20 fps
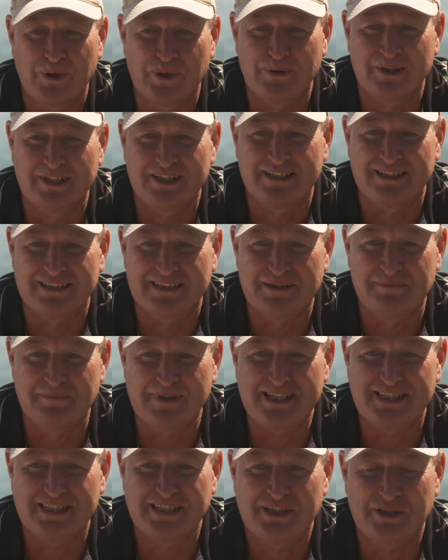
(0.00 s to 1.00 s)
We were
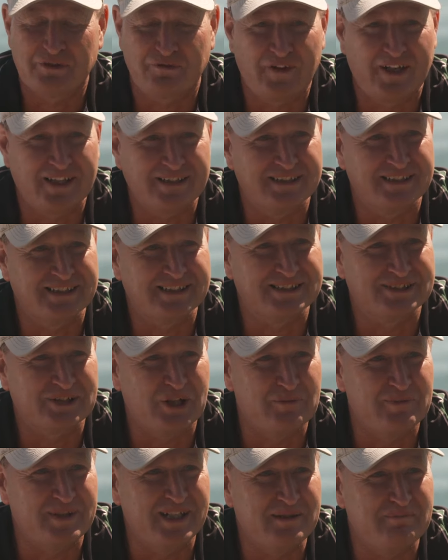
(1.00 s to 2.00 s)
lamenting the fact that there's
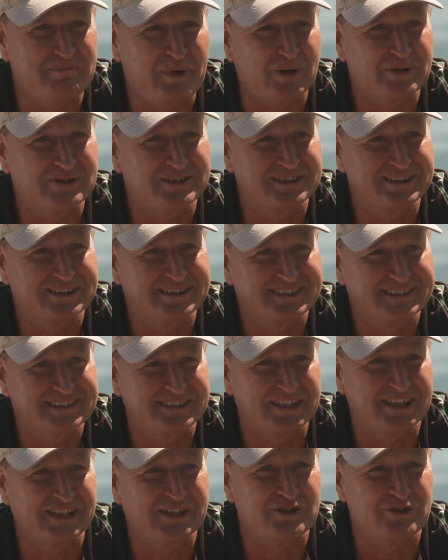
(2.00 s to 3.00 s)
so many boats
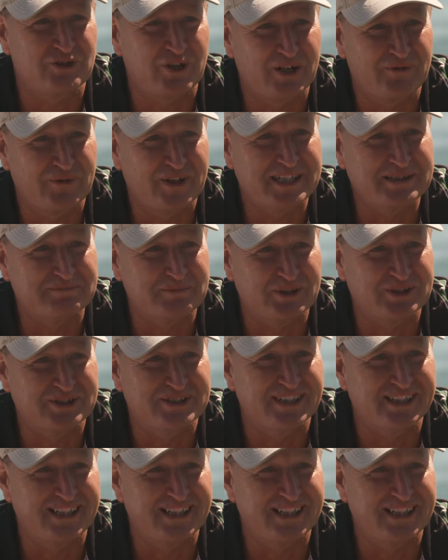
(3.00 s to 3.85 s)
sitting in driveways most of